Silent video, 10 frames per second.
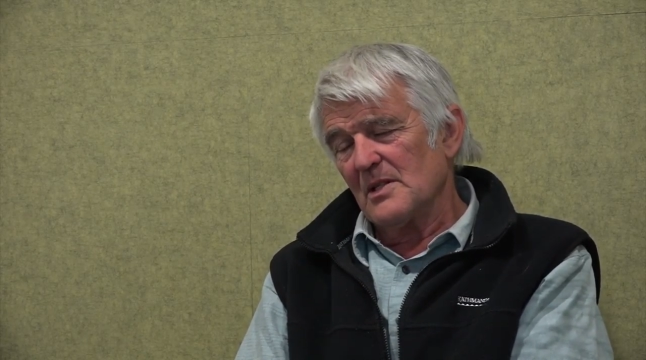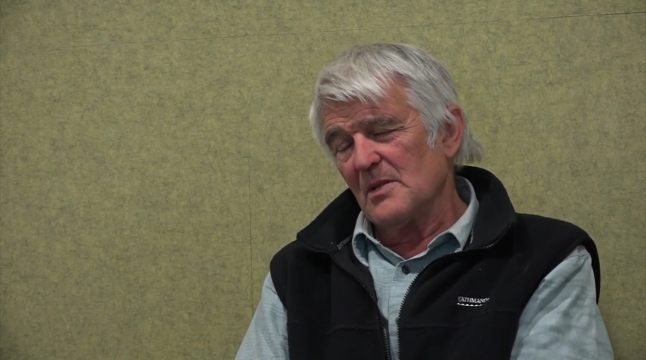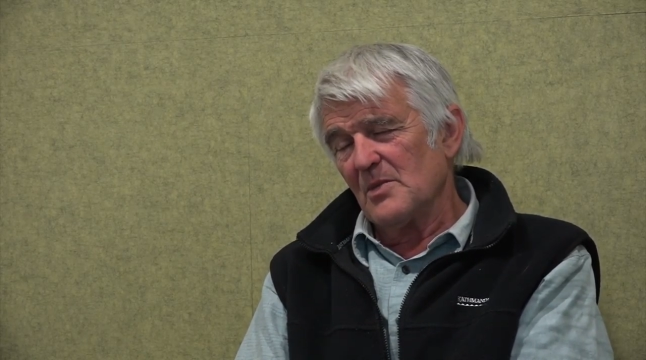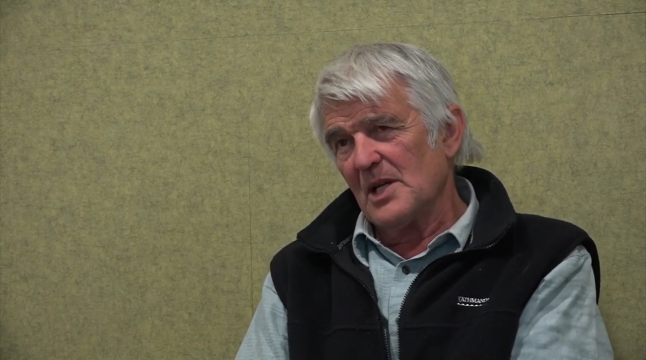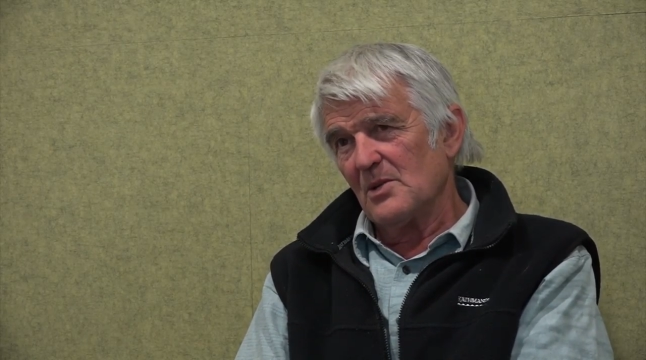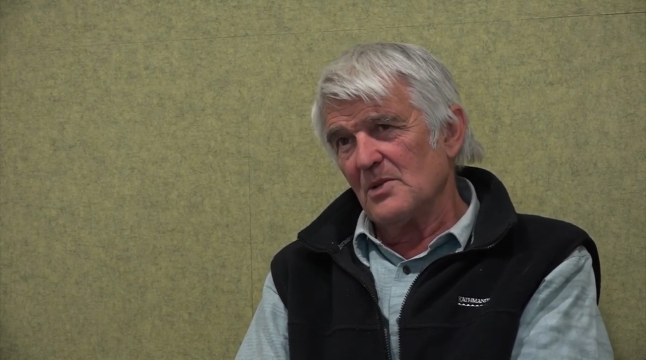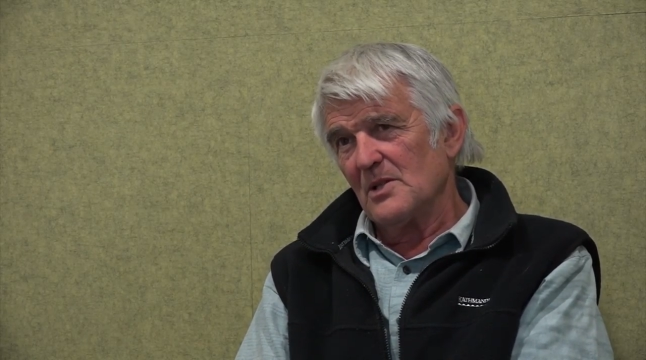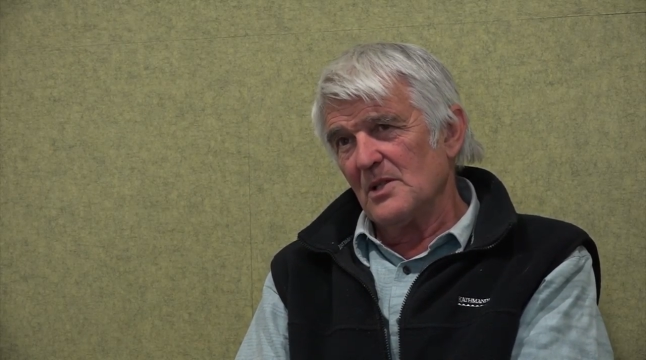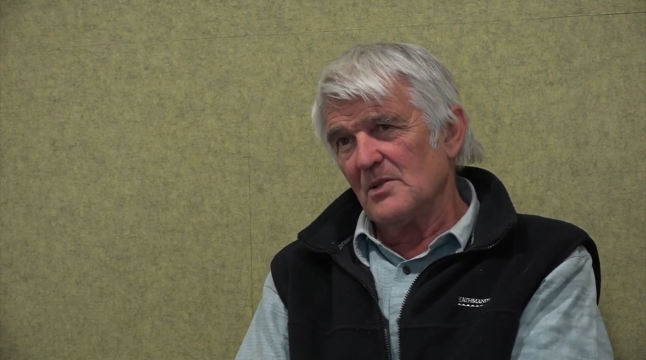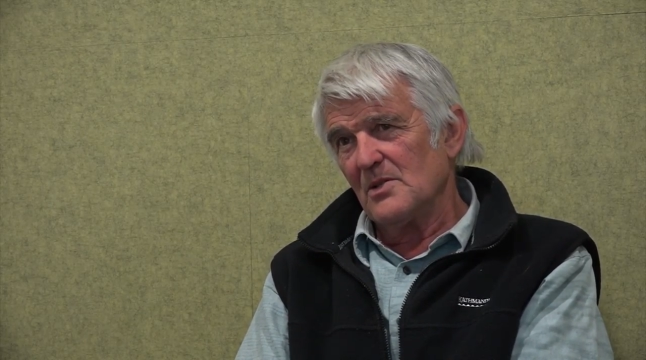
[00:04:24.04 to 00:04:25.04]
somehow
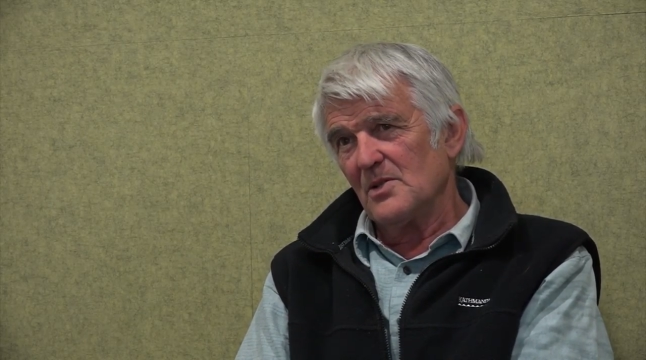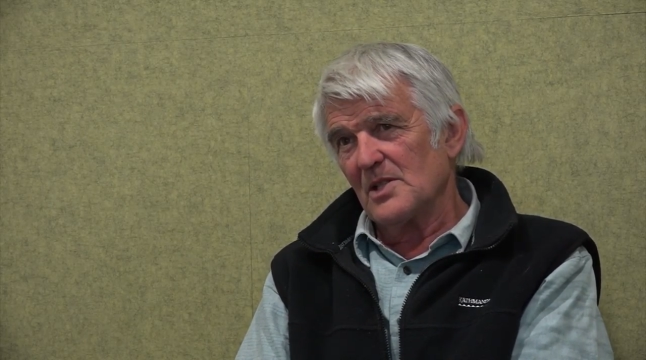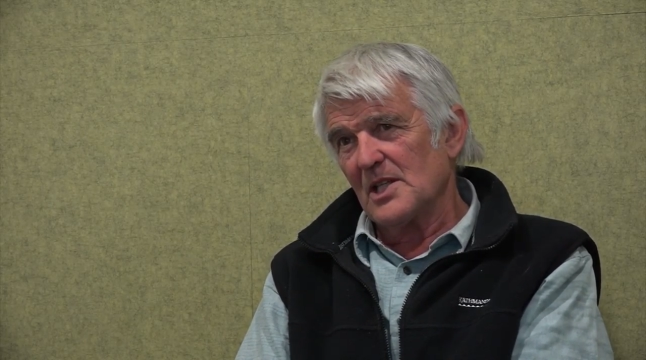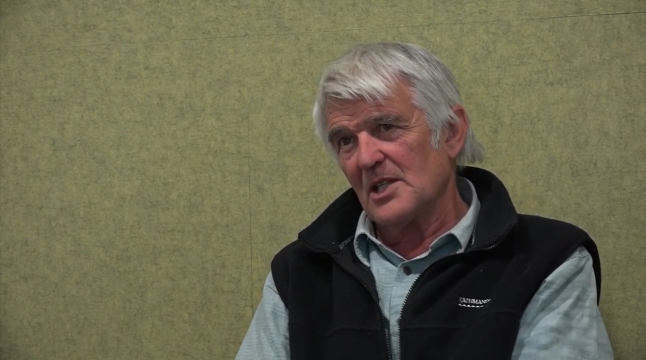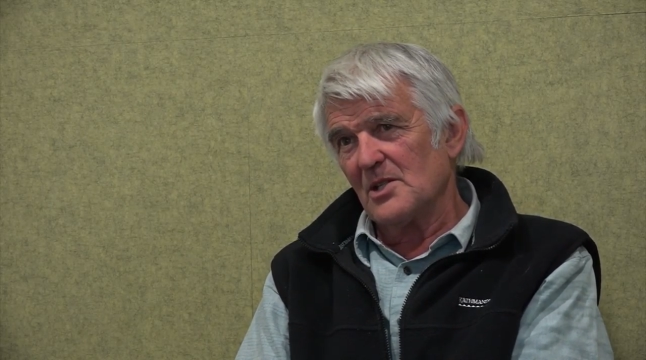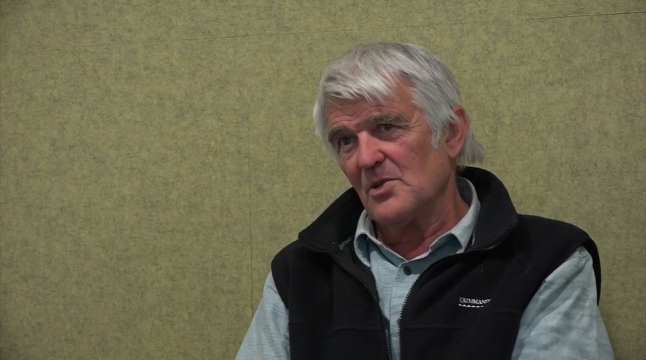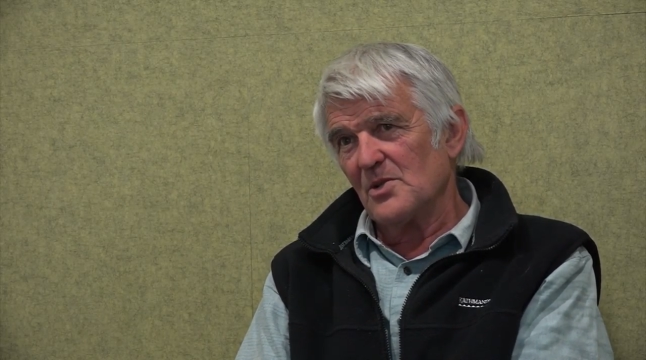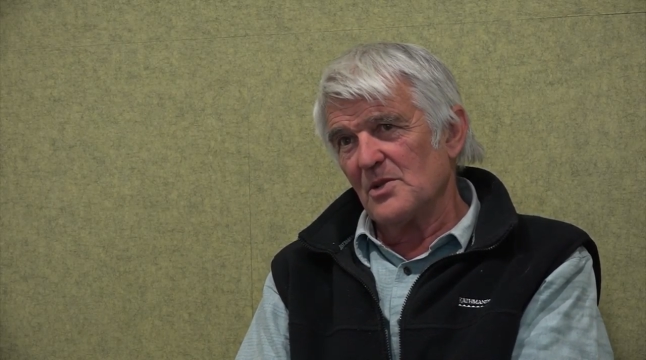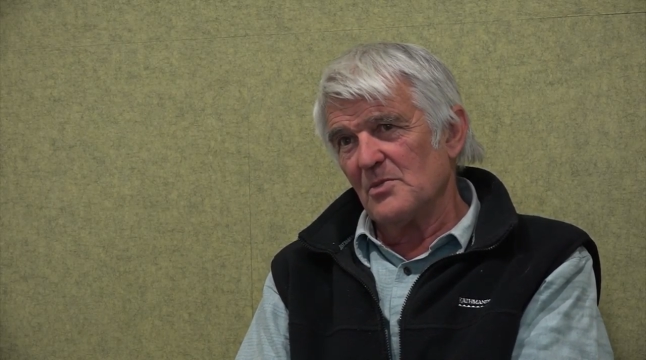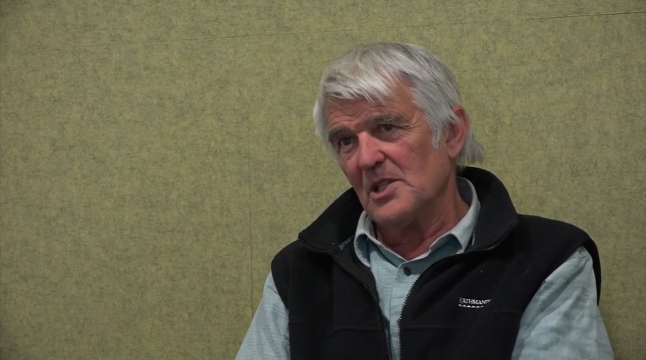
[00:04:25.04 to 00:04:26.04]
you just get
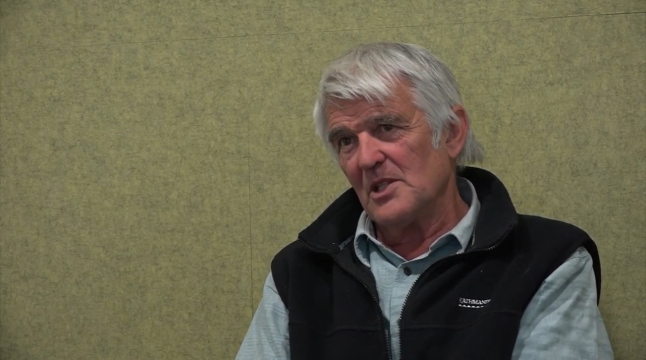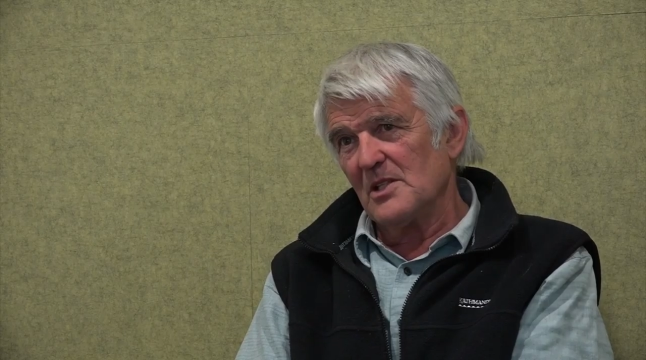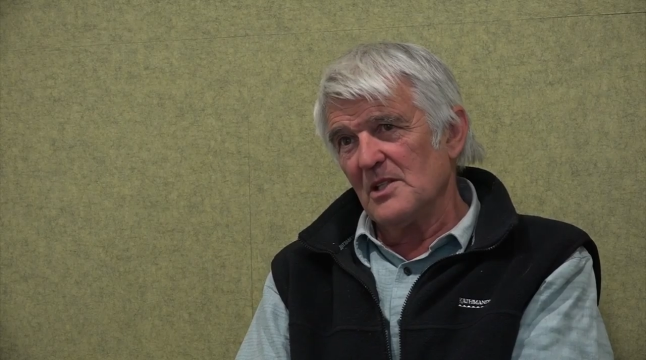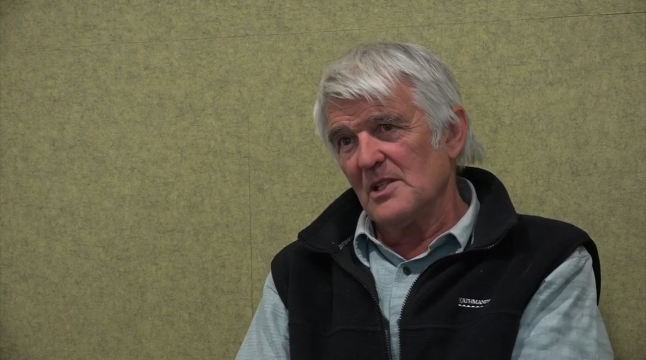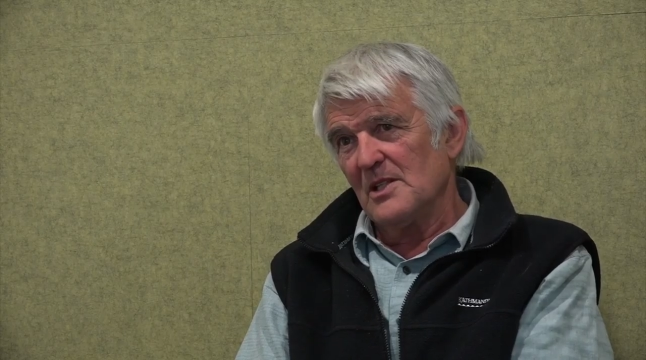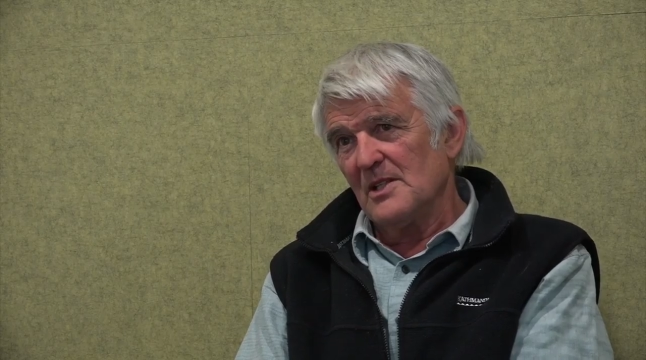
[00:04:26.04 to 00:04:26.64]
used to being